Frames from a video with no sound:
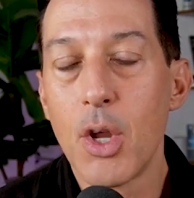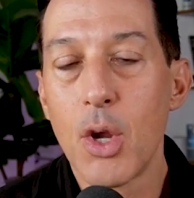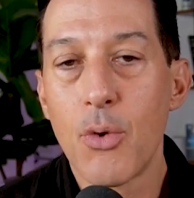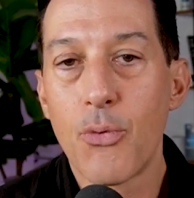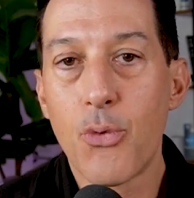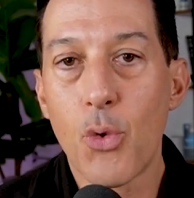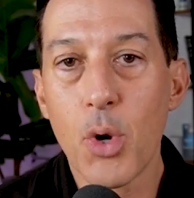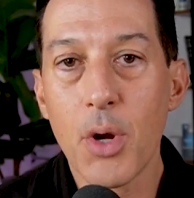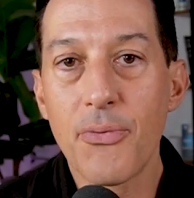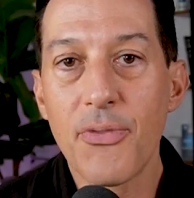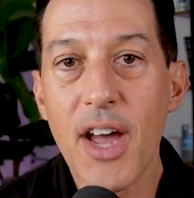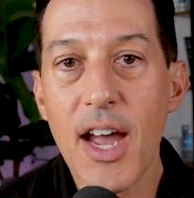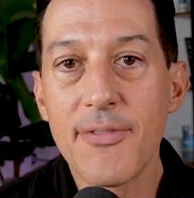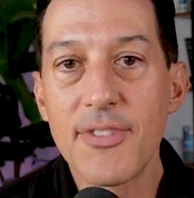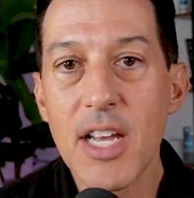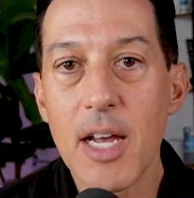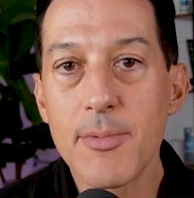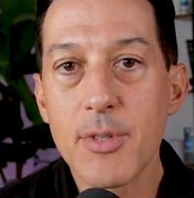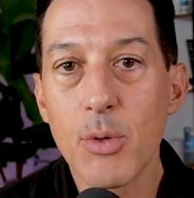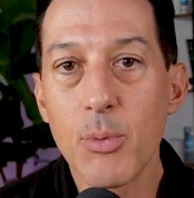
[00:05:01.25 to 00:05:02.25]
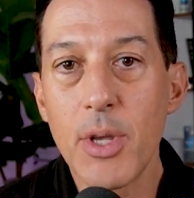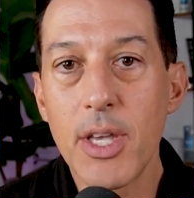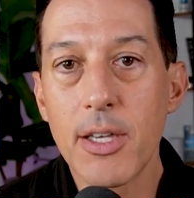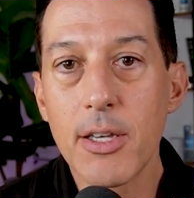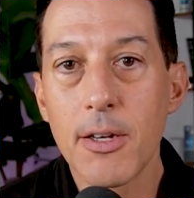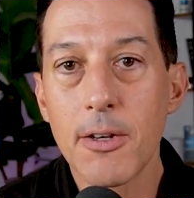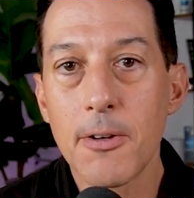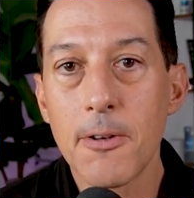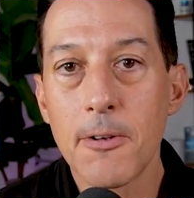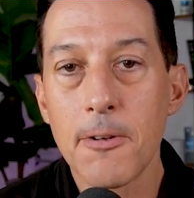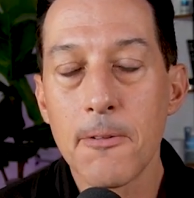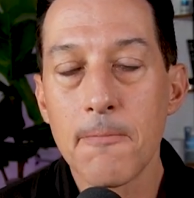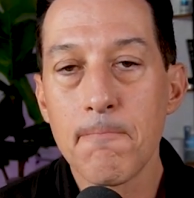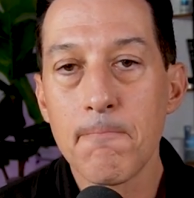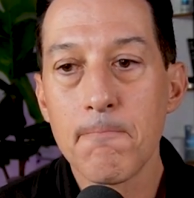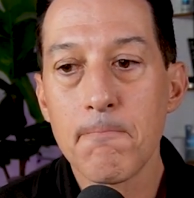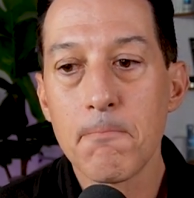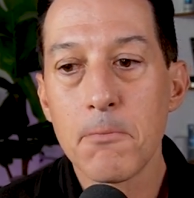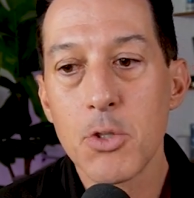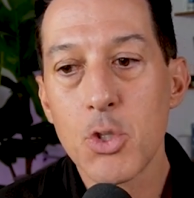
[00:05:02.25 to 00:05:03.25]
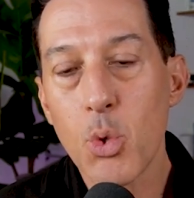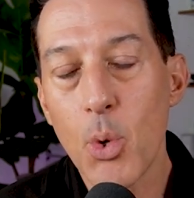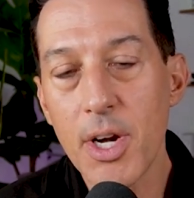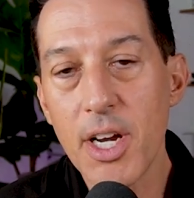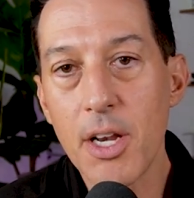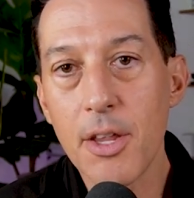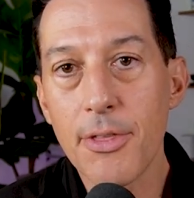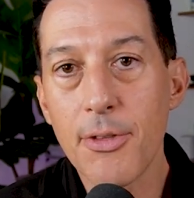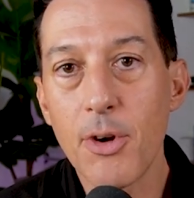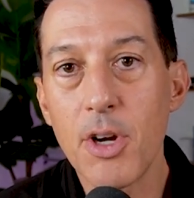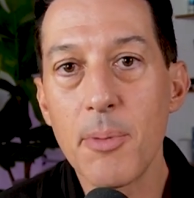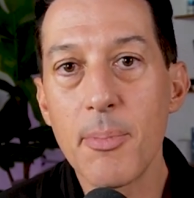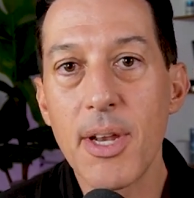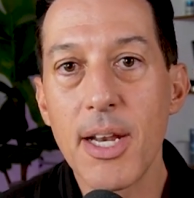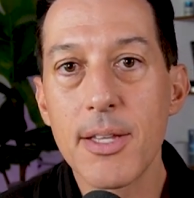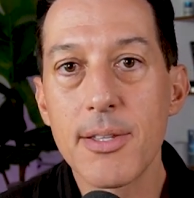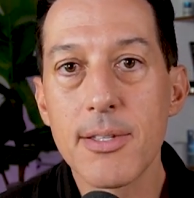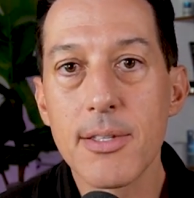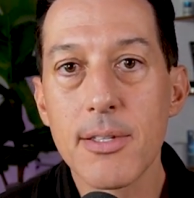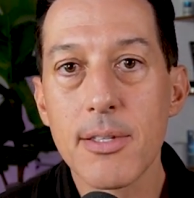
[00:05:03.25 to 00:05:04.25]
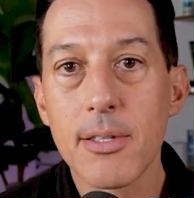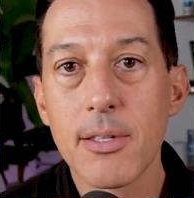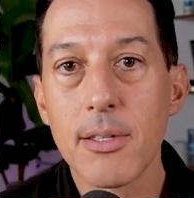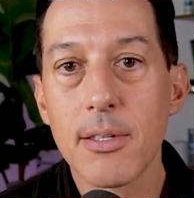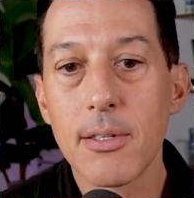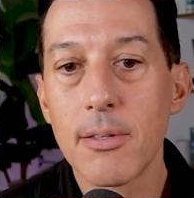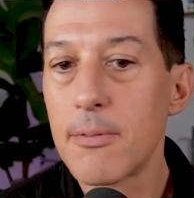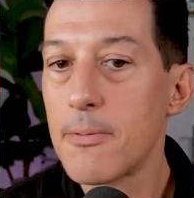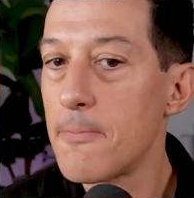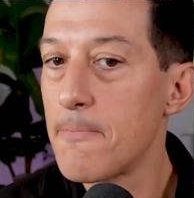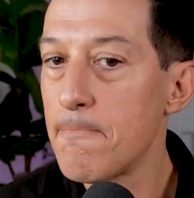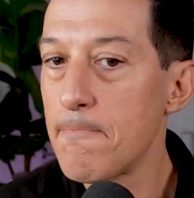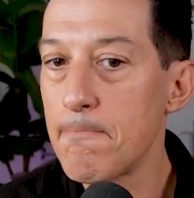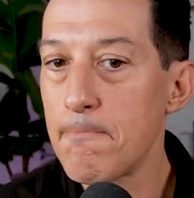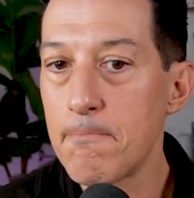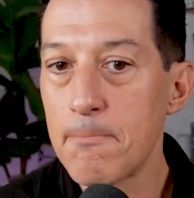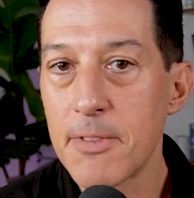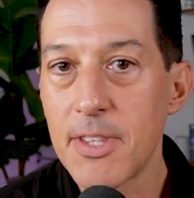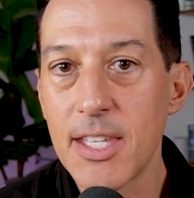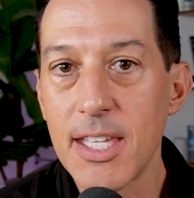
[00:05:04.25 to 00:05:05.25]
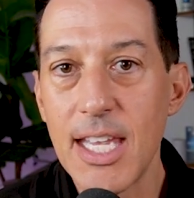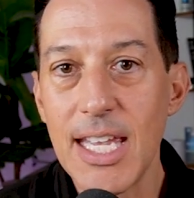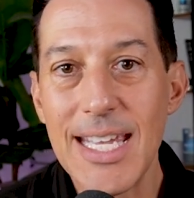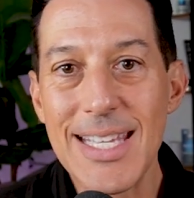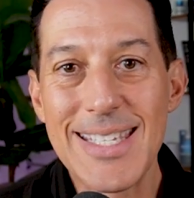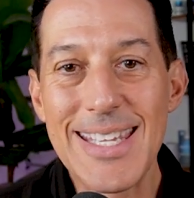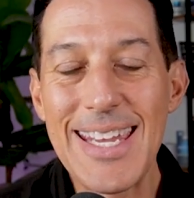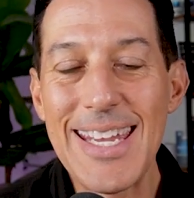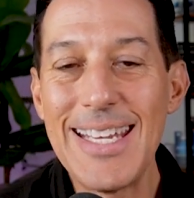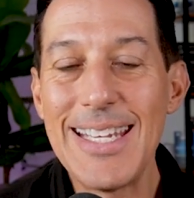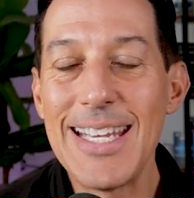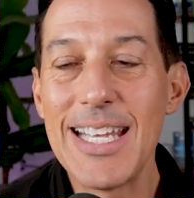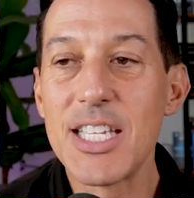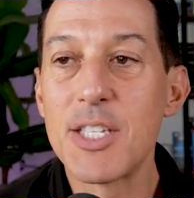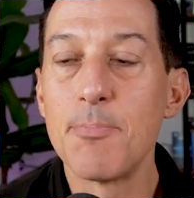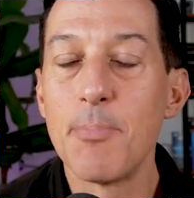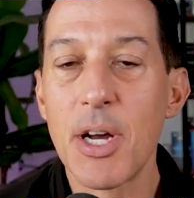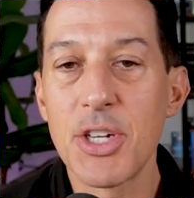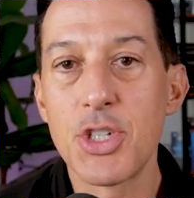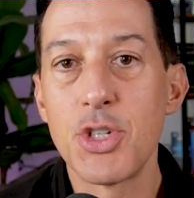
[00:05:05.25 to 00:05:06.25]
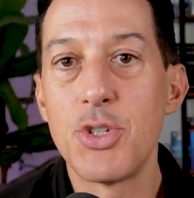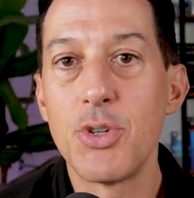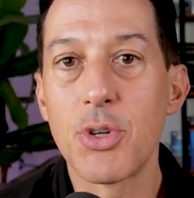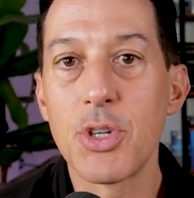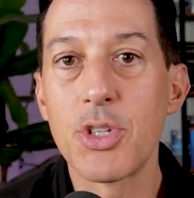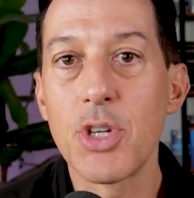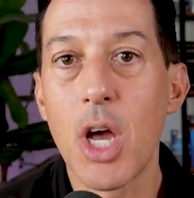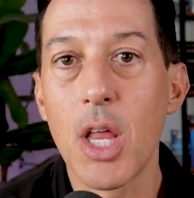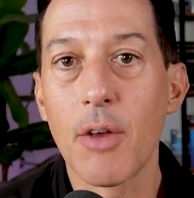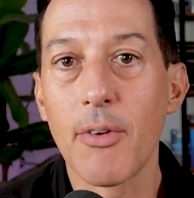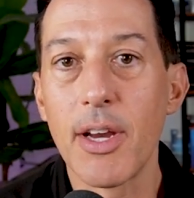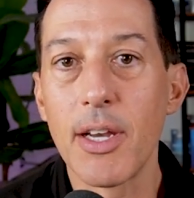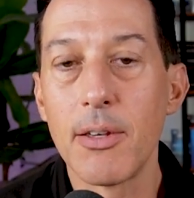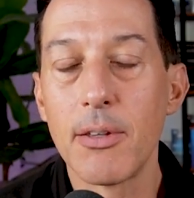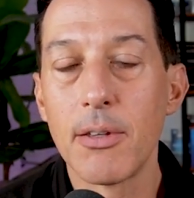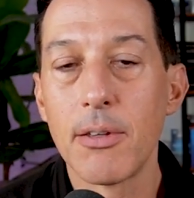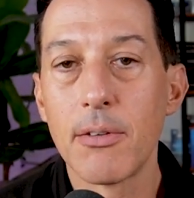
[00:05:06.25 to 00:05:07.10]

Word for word: Four to five times a week, twenty to thirty minutes is heat as much as you can tolerate.